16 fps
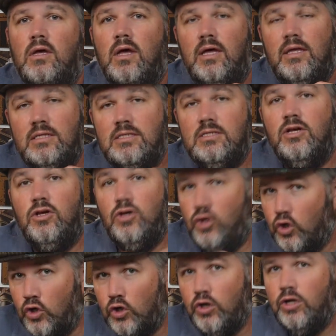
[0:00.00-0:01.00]
It's a
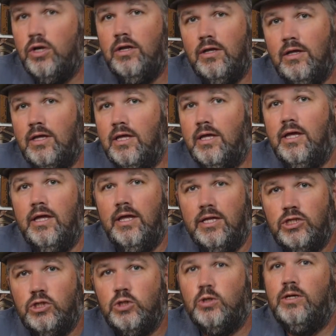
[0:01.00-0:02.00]
good
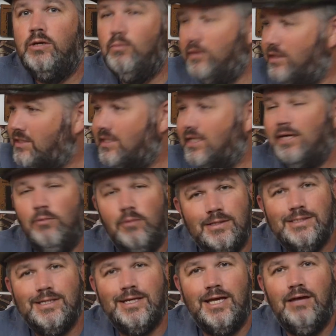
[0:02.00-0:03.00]
entry whiskey
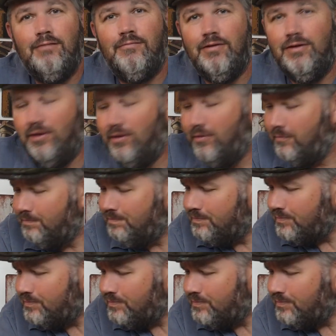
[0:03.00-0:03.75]
once again for you.